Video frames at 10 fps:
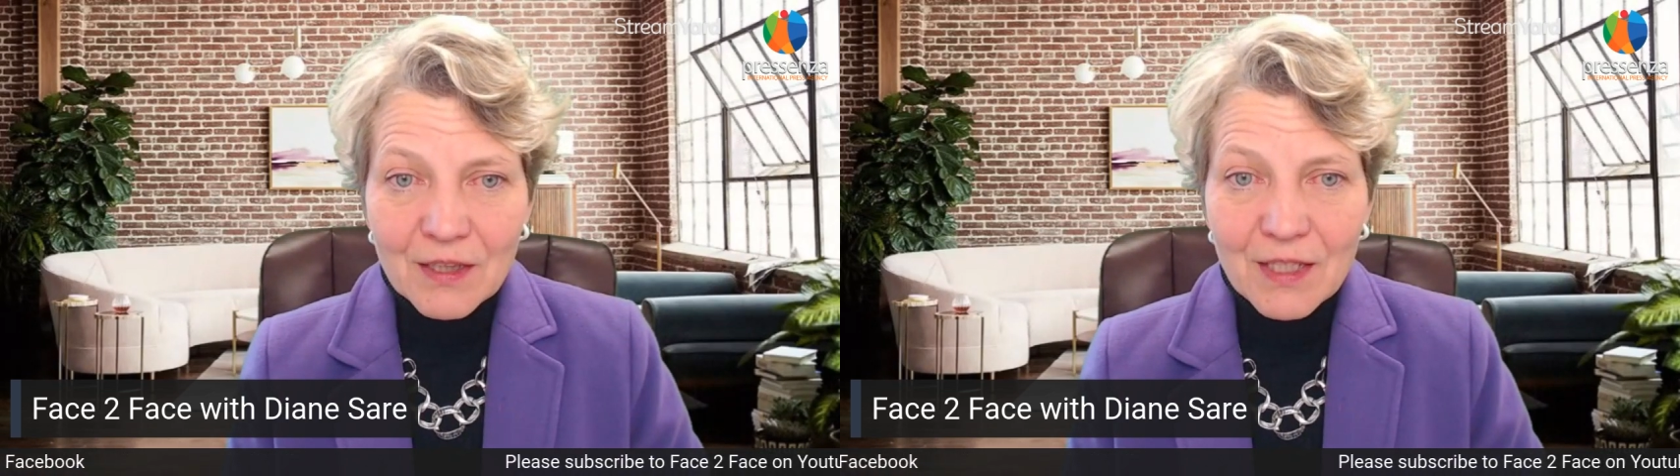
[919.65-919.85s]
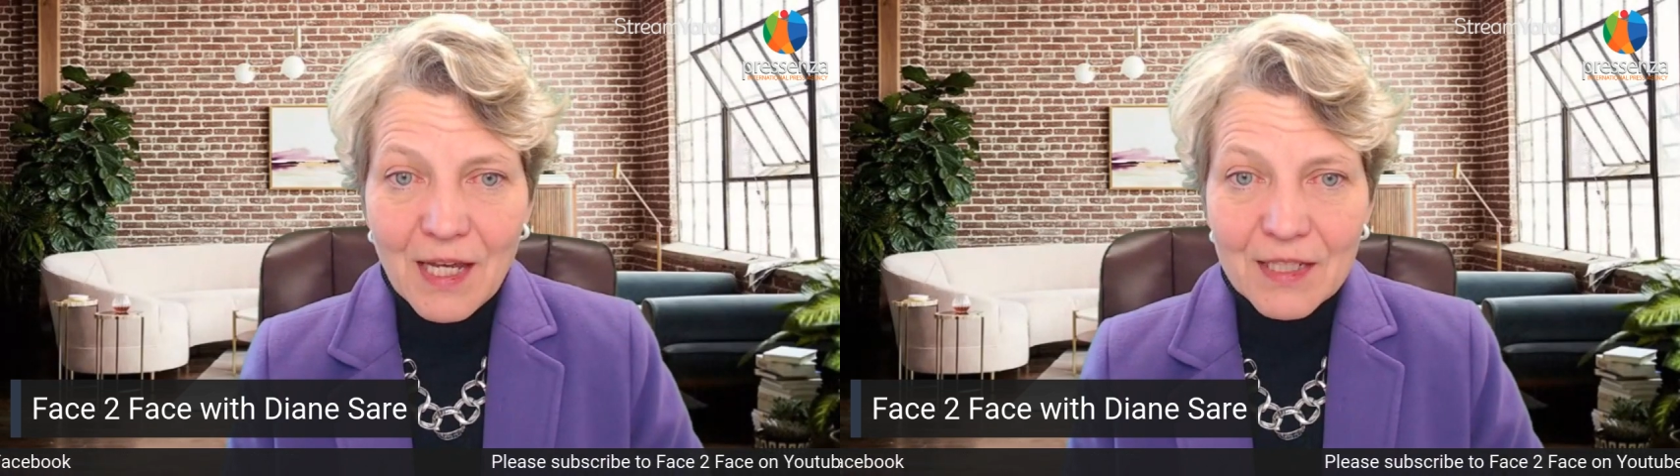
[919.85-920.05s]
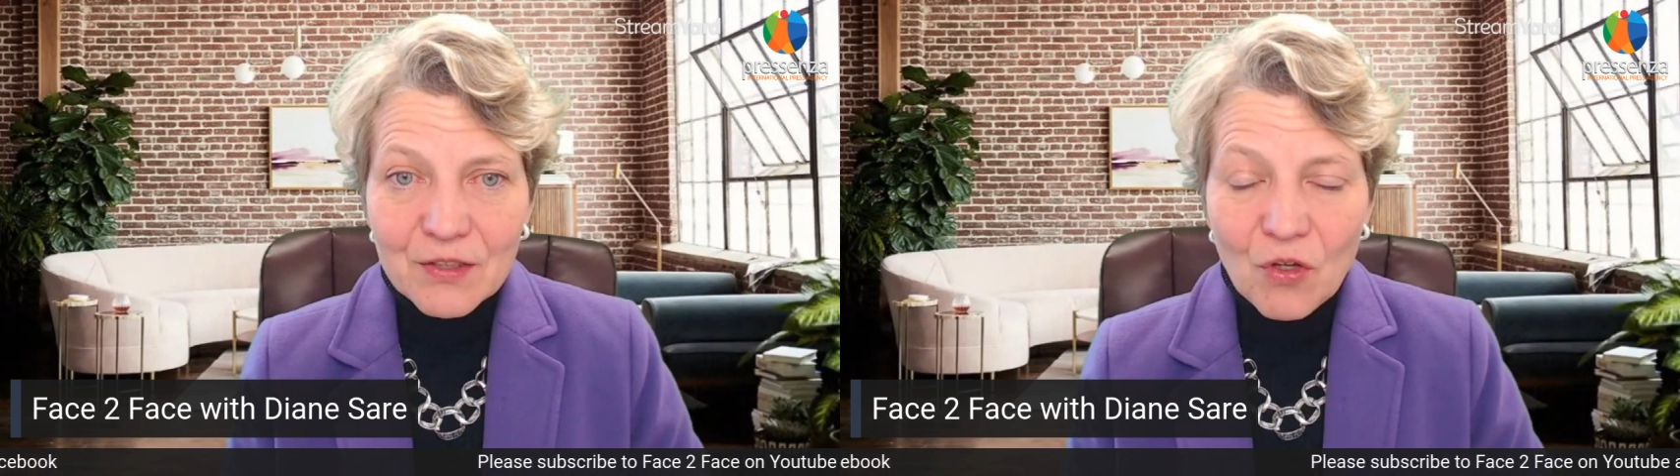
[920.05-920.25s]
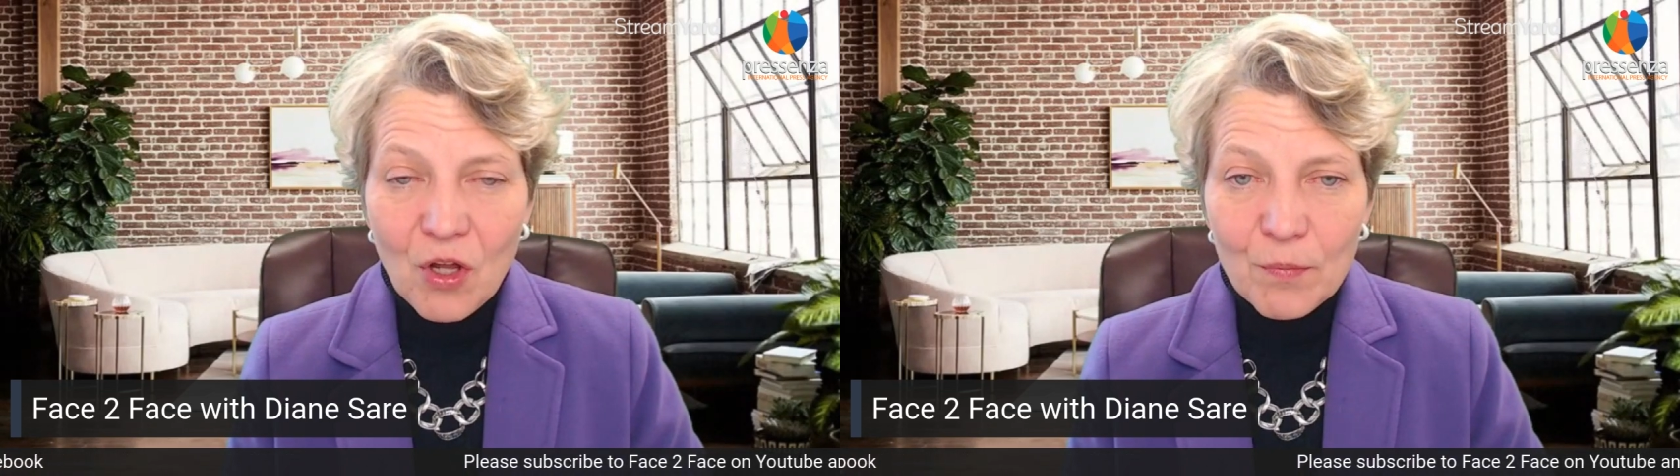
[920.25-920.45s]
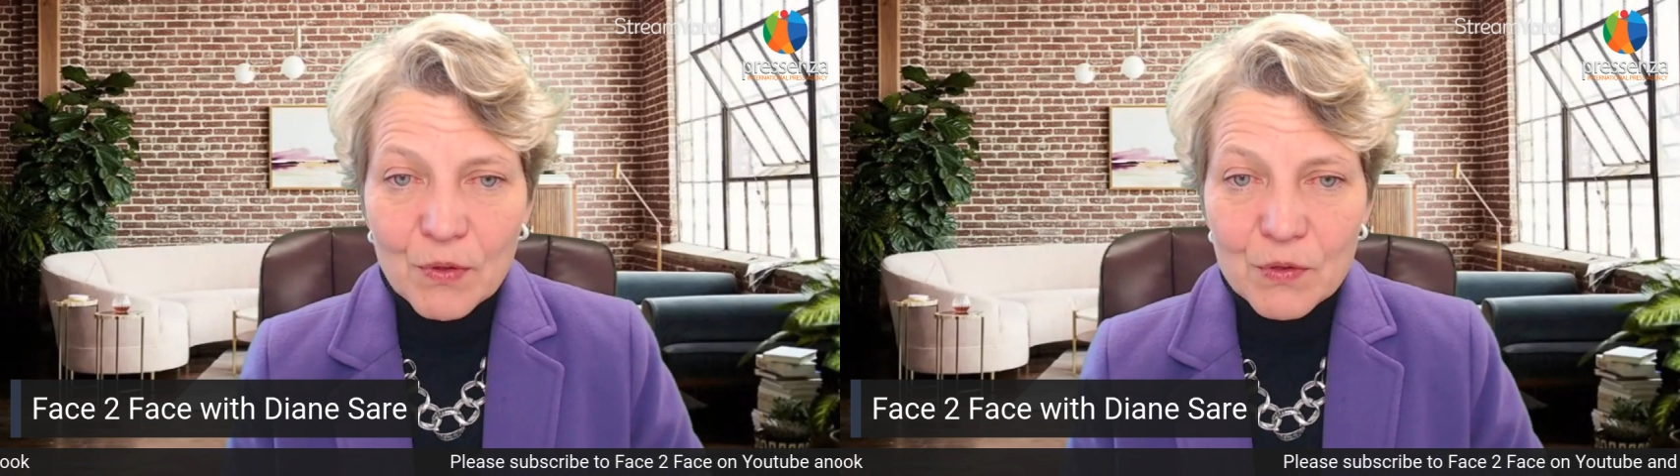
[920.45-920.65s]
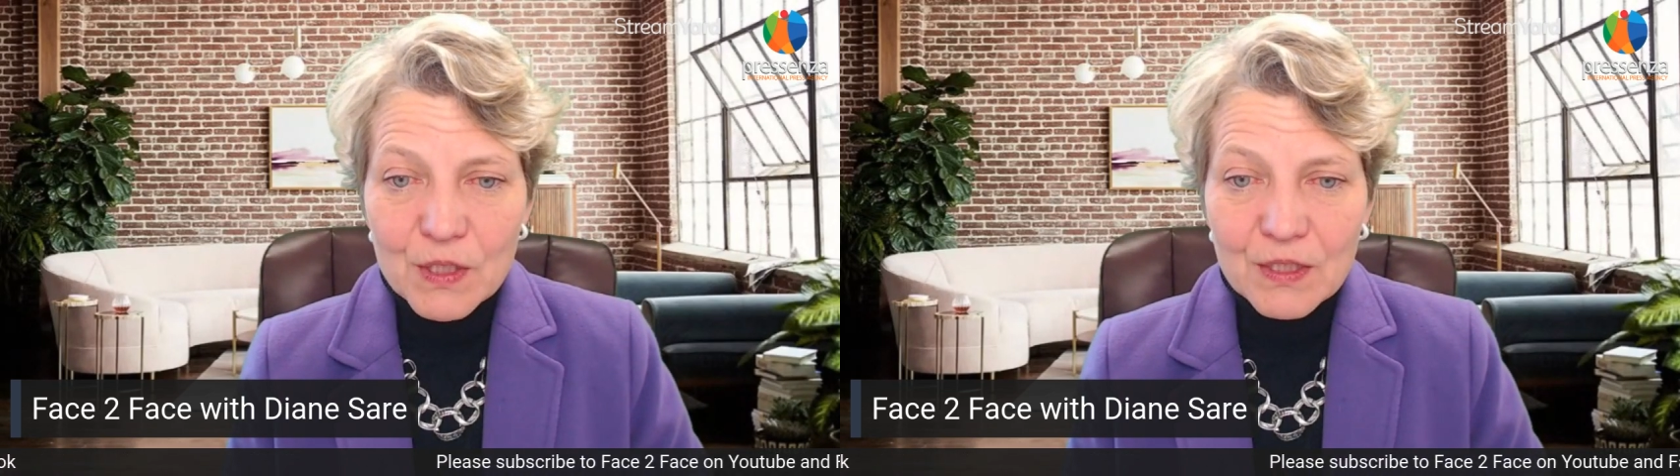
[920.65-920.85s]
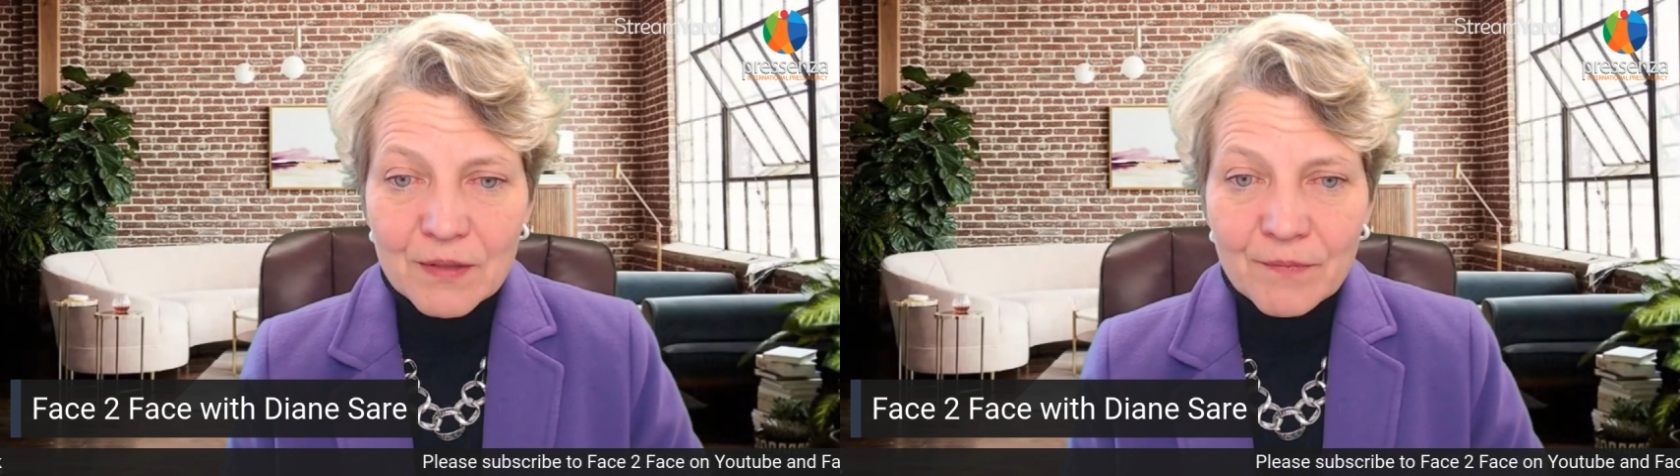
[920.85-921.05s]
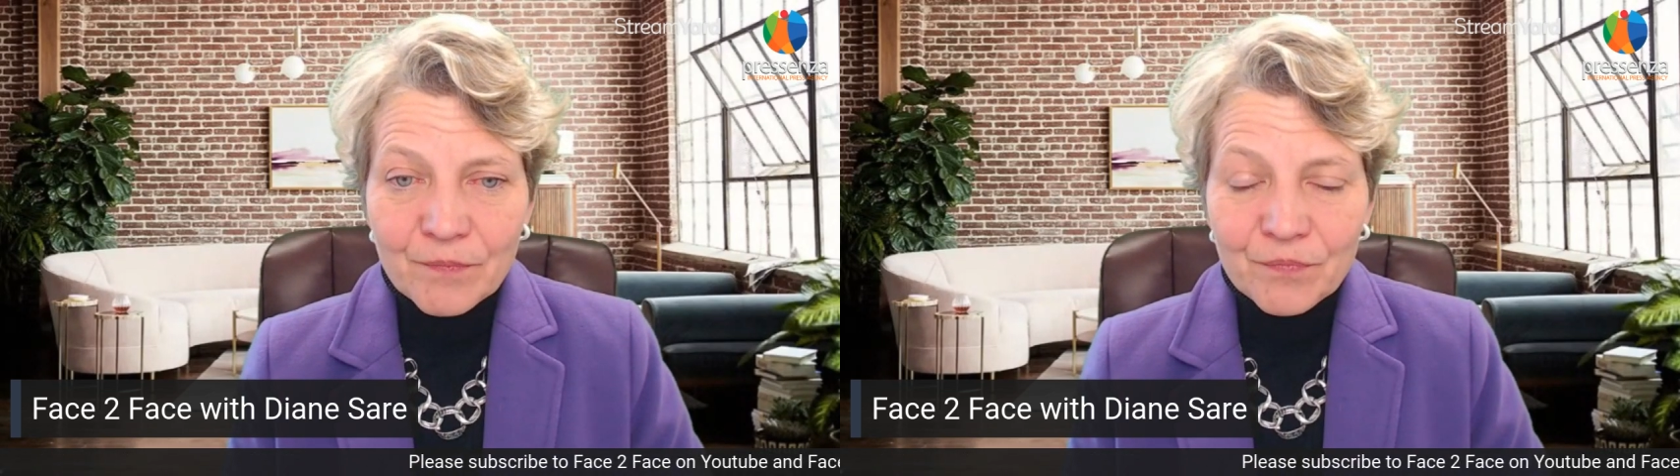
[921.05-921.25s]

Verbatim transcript: that almost